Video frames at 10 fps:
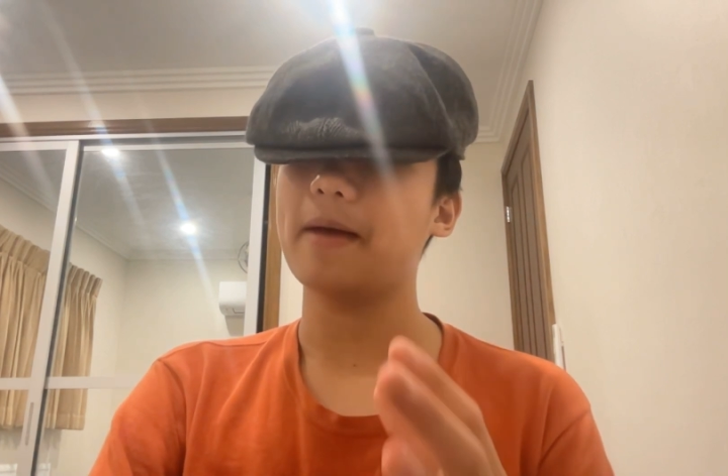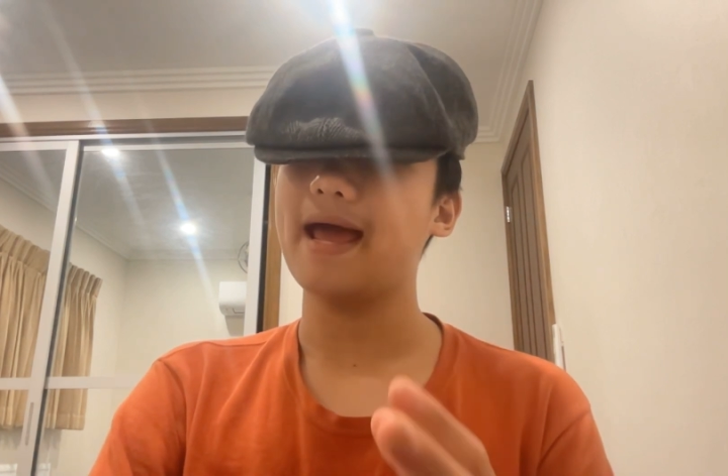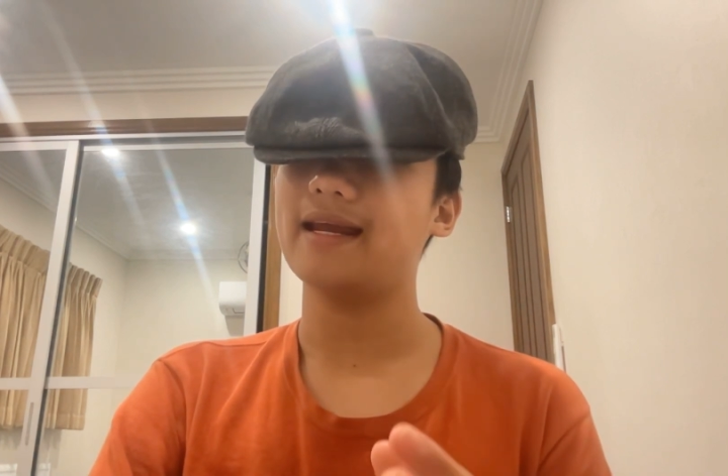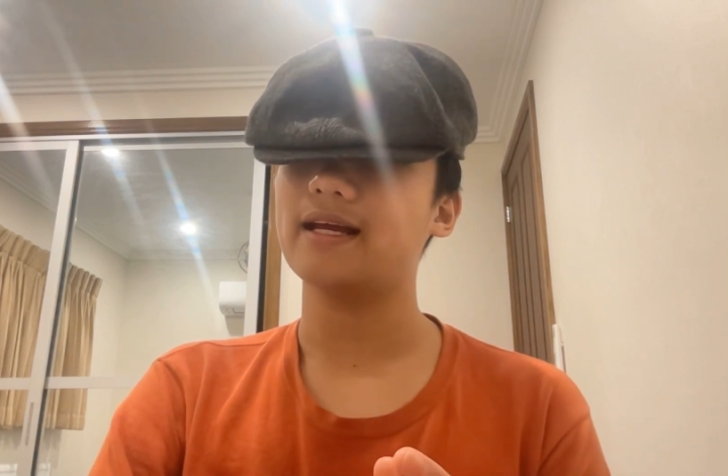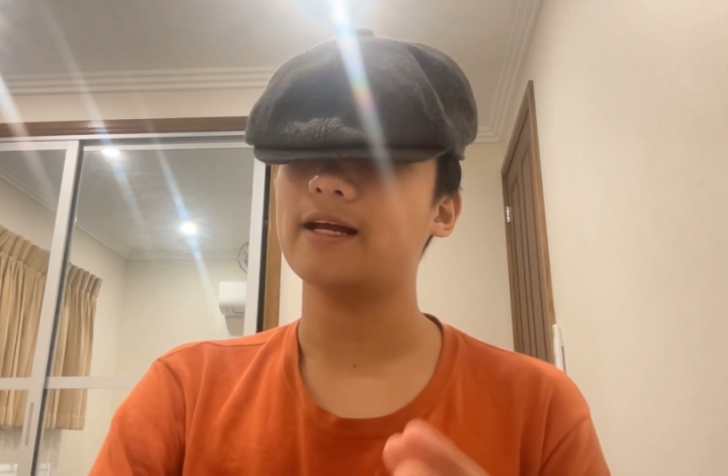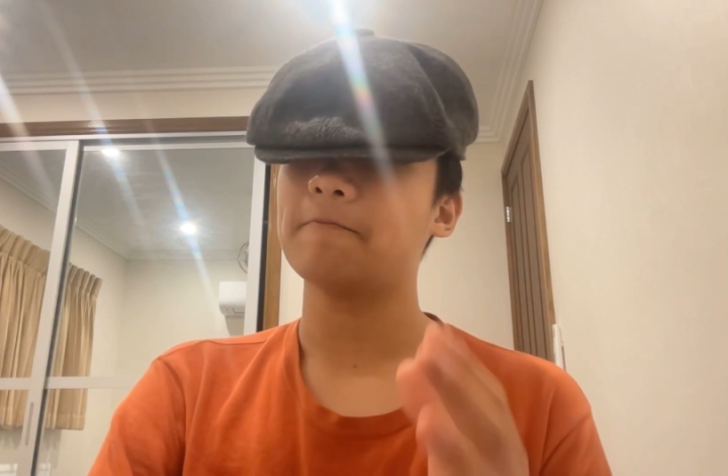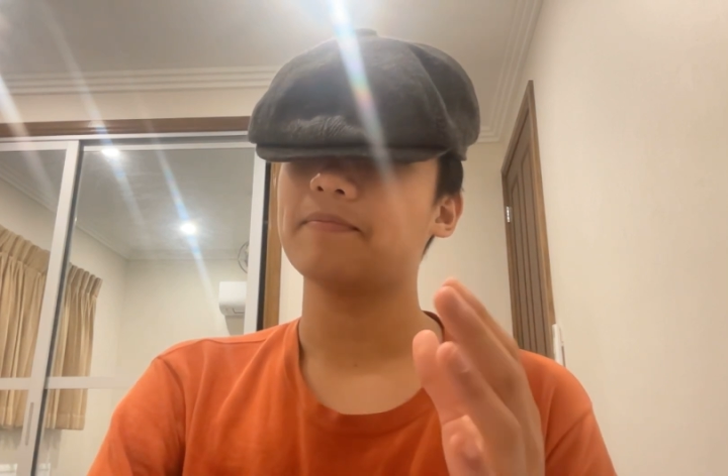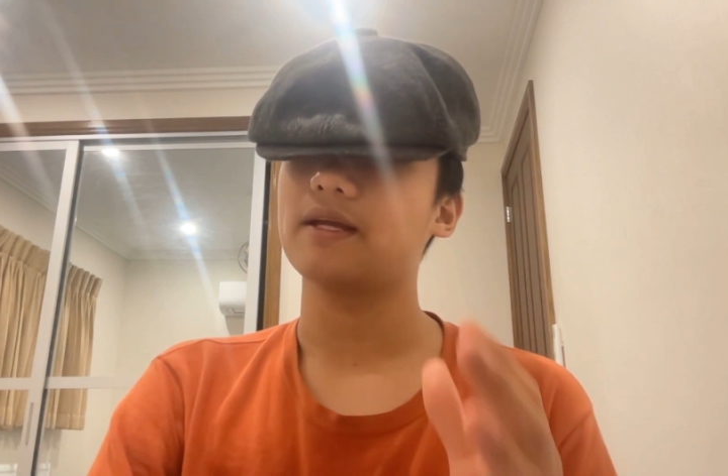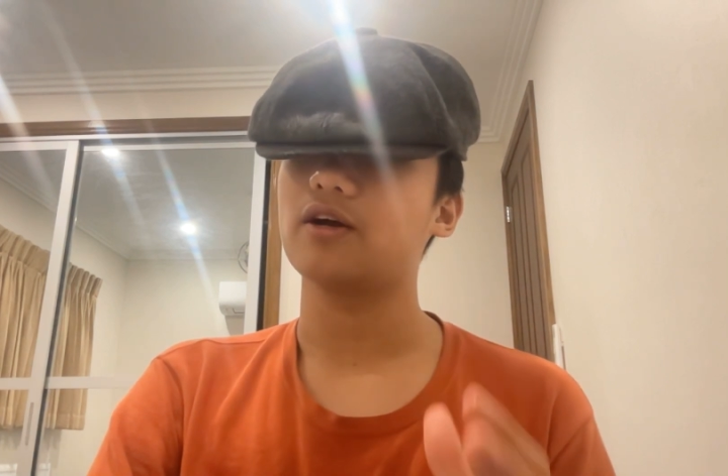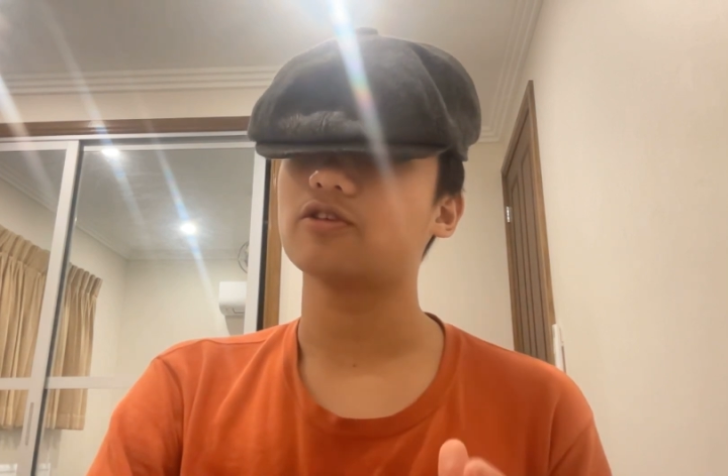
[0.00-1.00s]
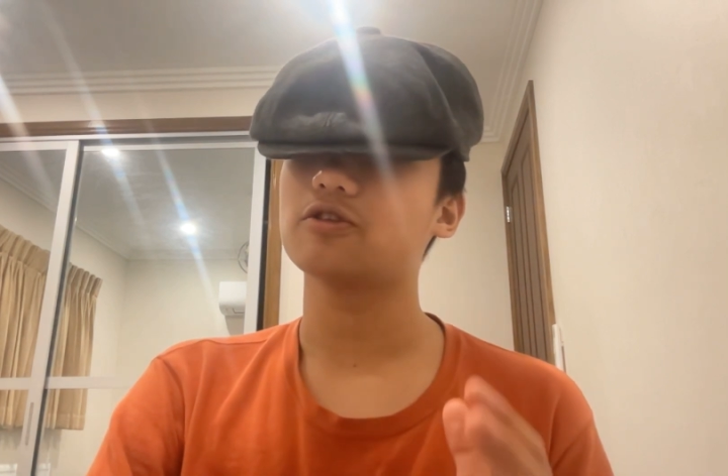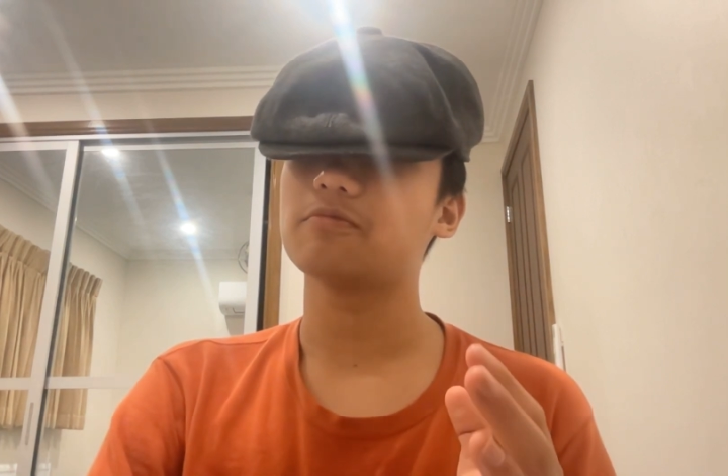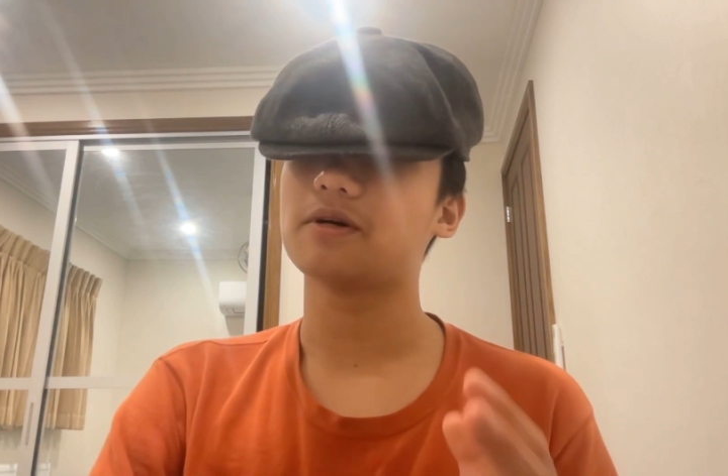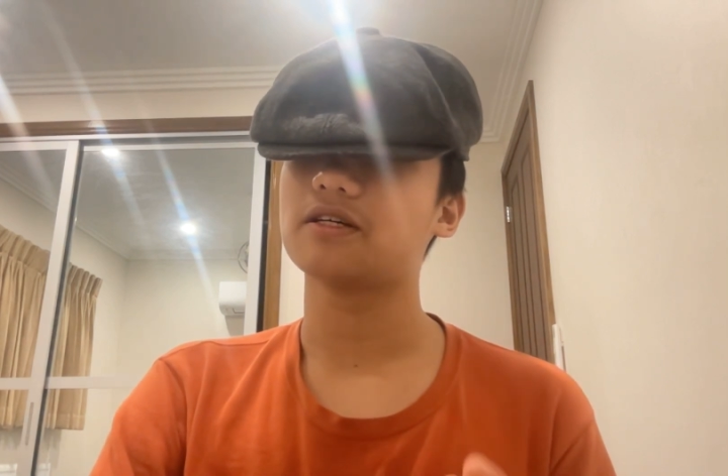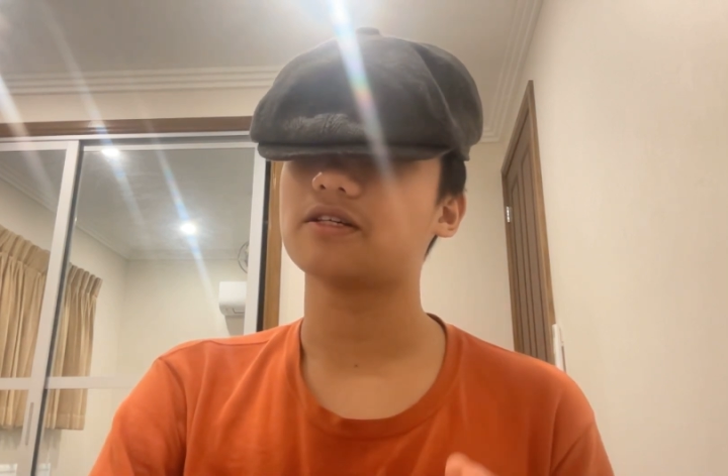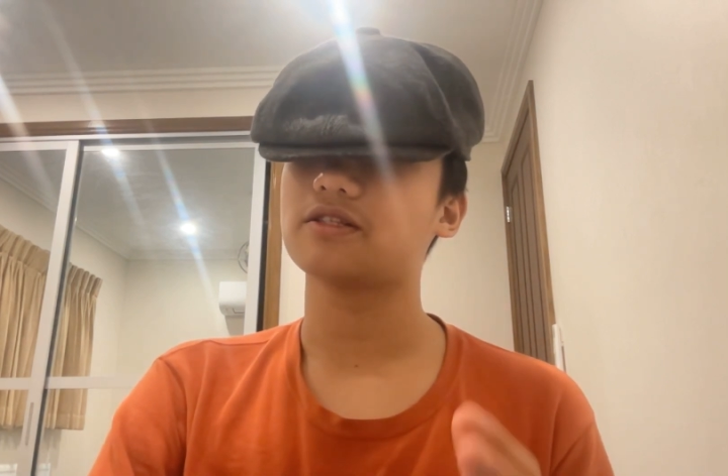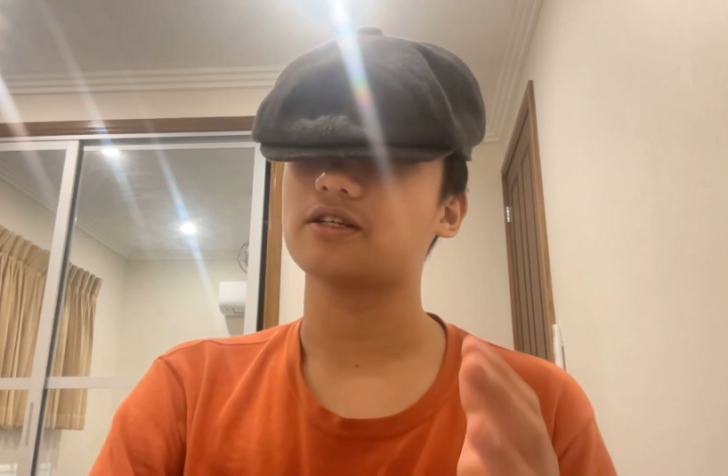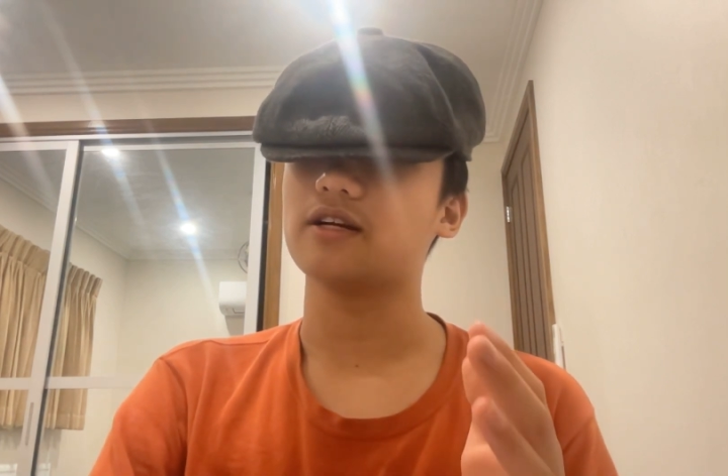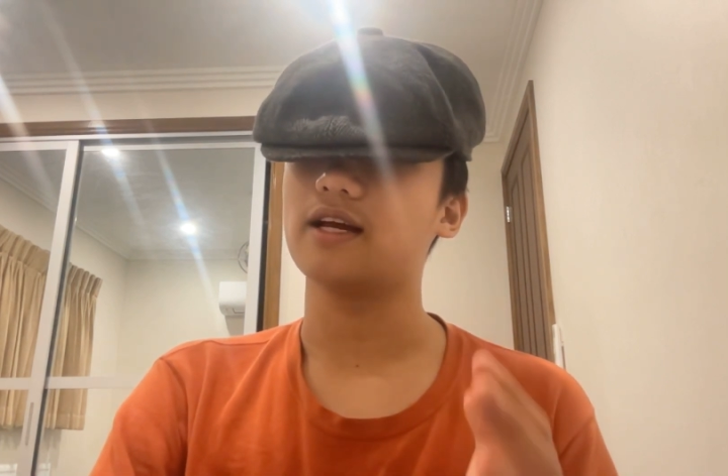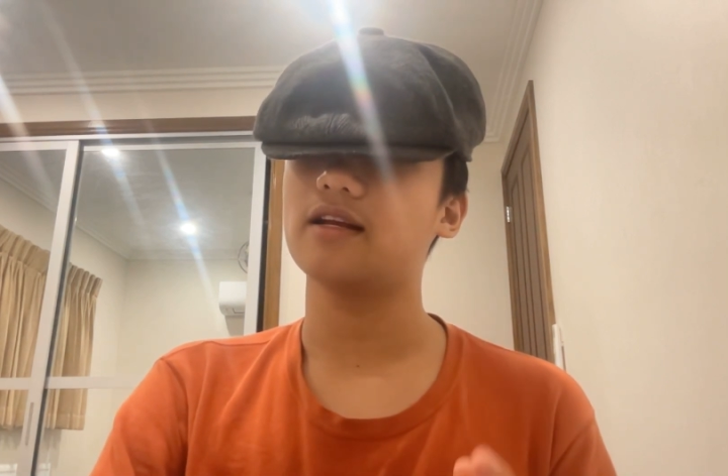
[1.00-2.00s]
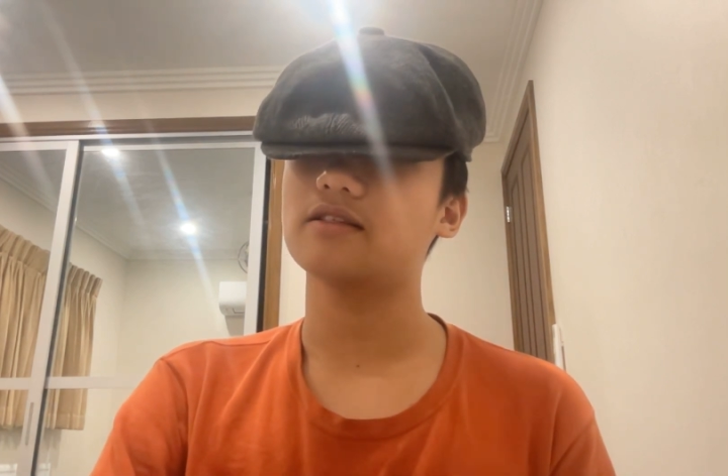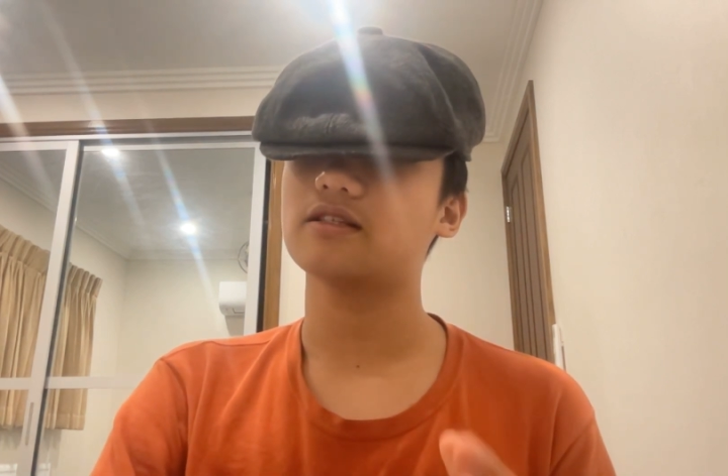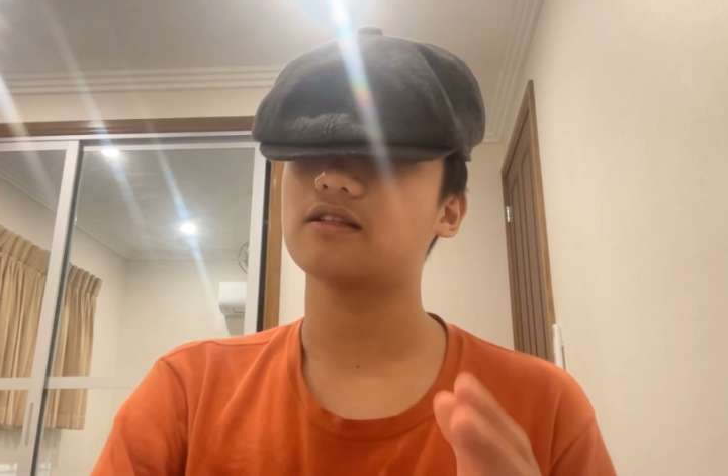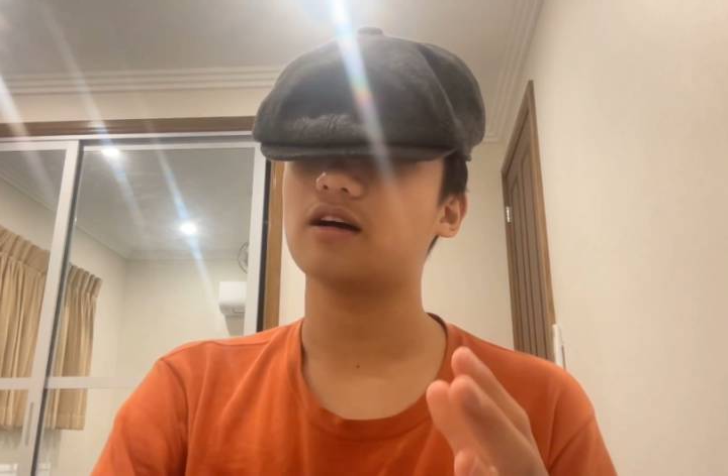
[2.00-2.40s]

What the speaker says: panic, he also murders her innocent